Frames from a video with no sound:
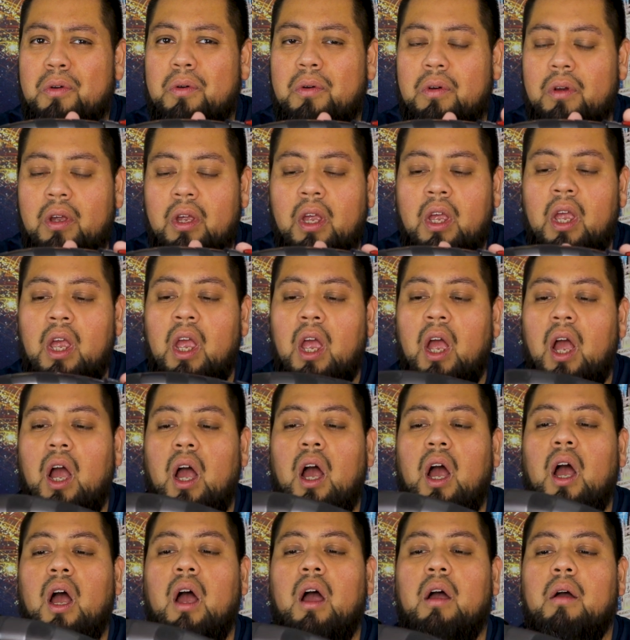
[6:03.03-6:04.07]
cool.
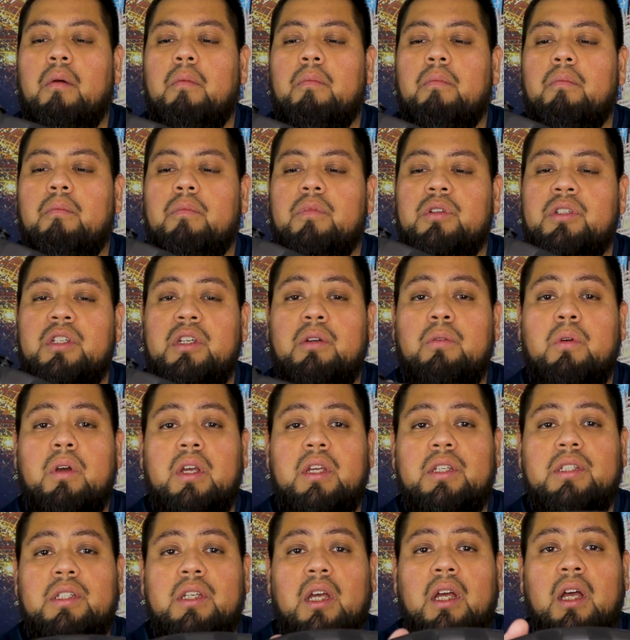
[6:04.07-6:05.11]
Um, she
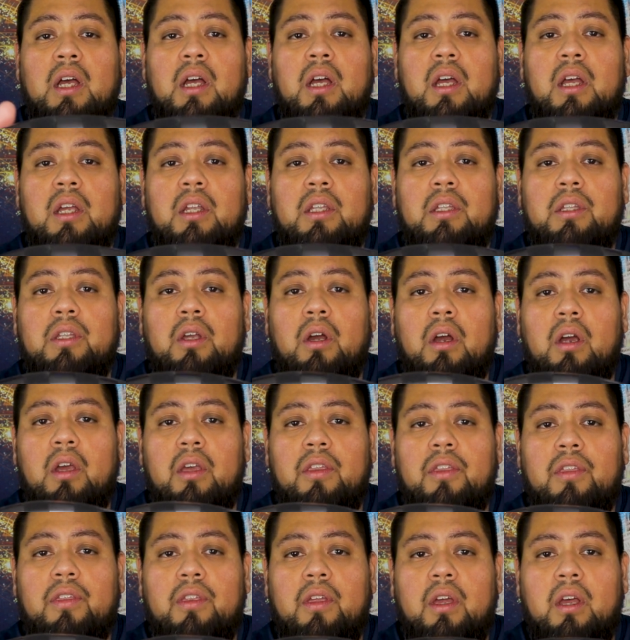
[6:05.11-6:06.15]
was uh,
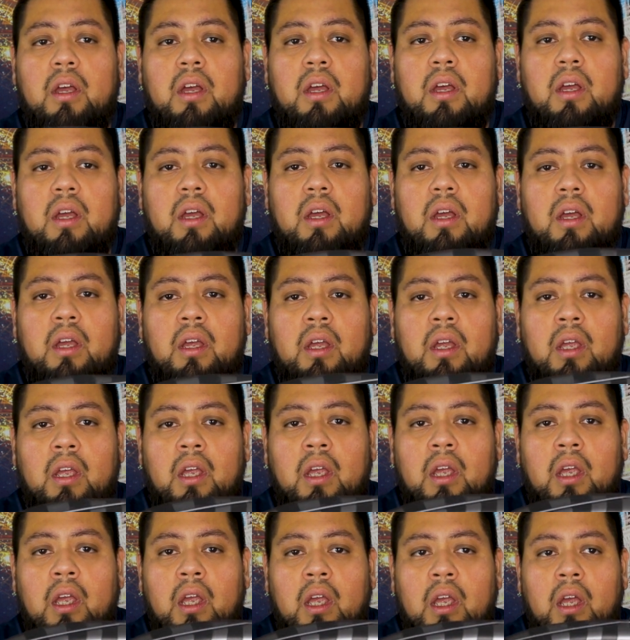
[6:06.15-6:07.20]
Darth uh,
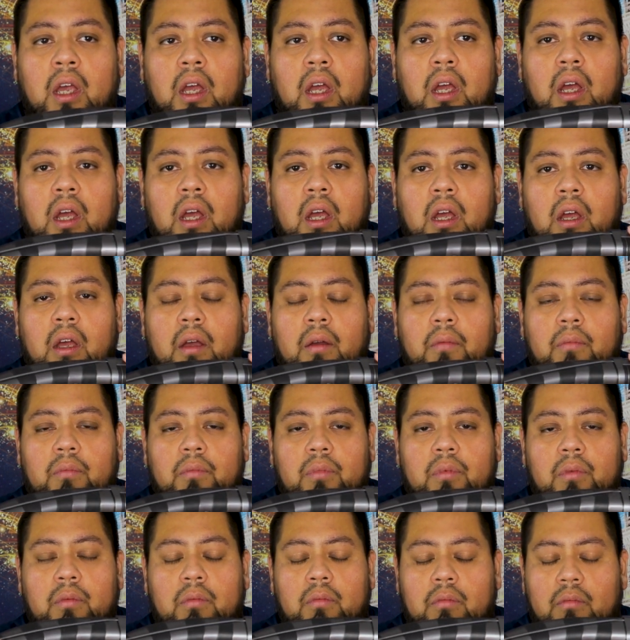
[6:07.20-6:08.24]

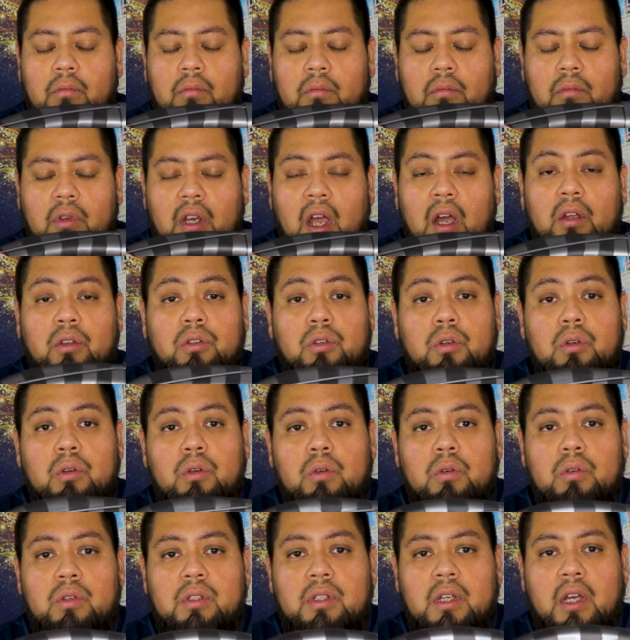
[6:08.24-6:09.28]
um, Count
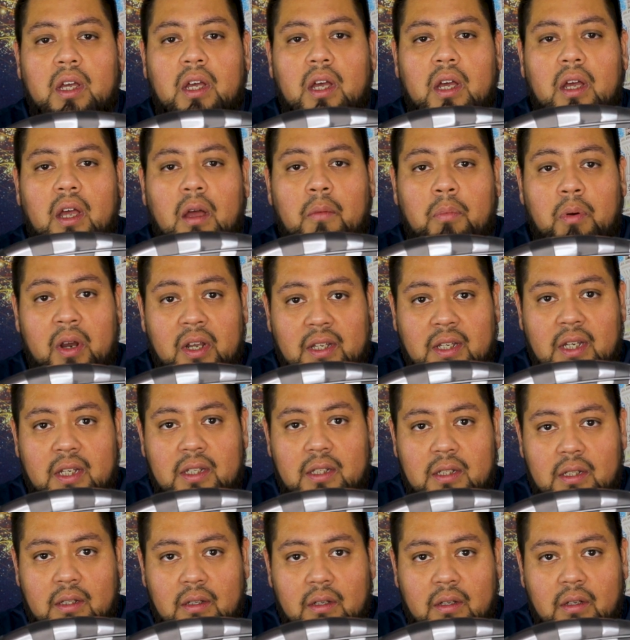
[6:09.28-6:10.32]
Dooku's uh,
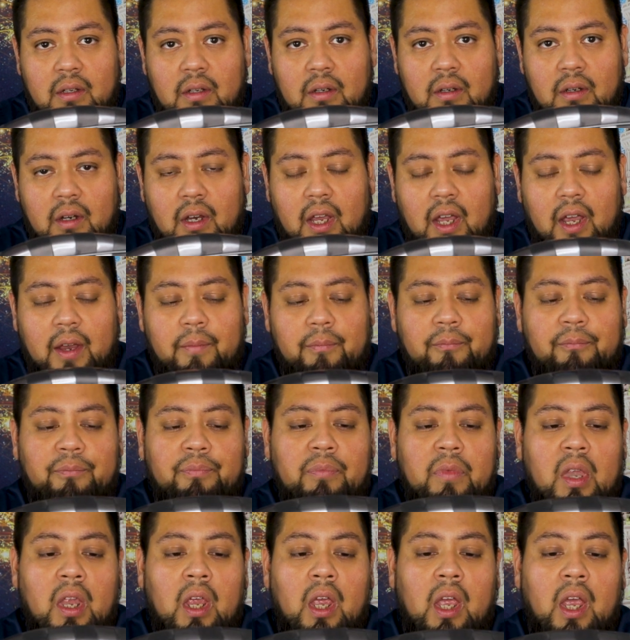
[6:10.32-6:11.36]
apprentice. Okay.
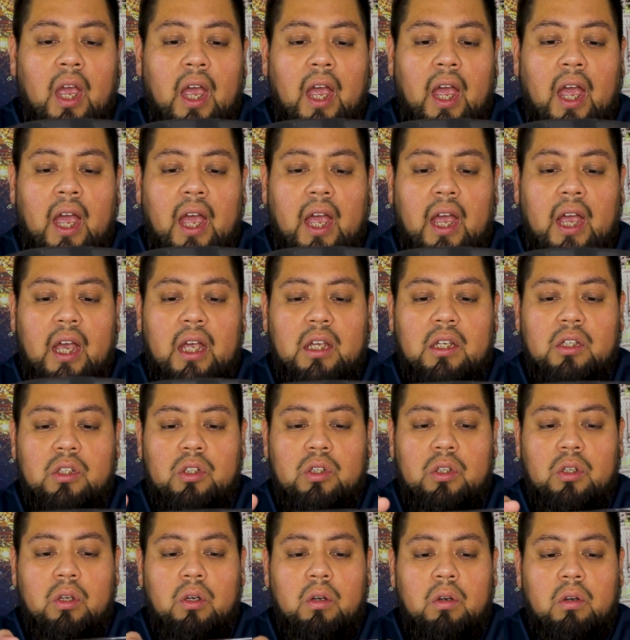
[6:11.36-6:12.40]
And
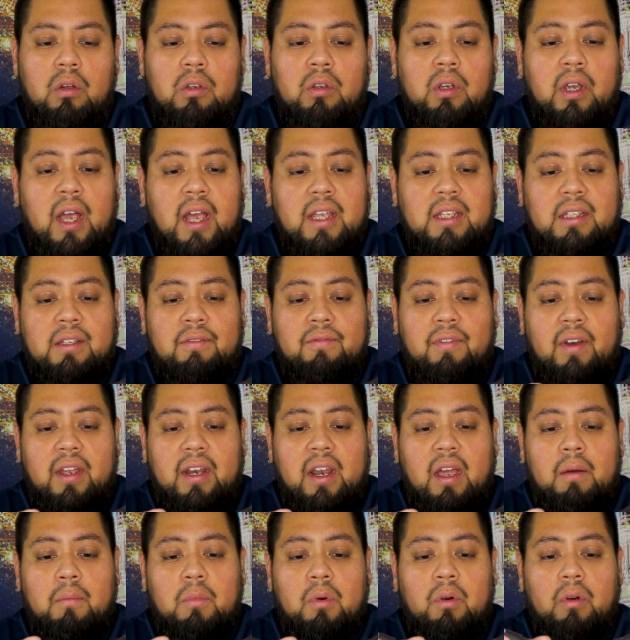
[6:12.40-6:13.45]
so you guys can find
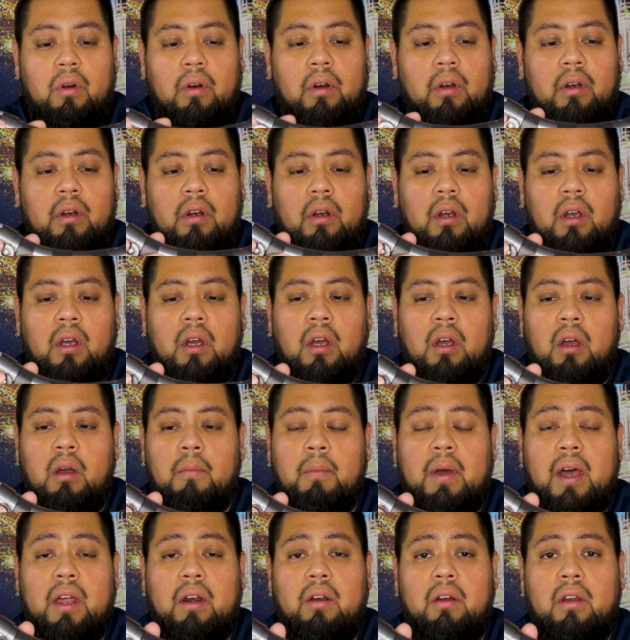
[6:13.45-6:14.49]
out more uh,
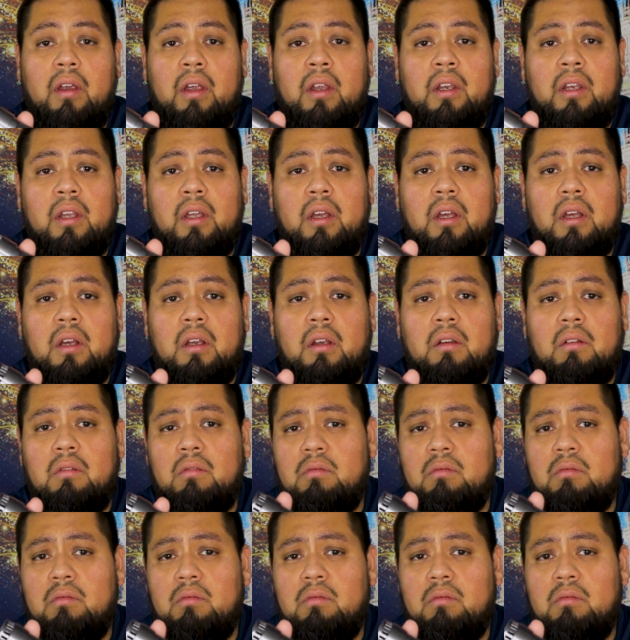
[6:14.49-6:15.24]
about her in the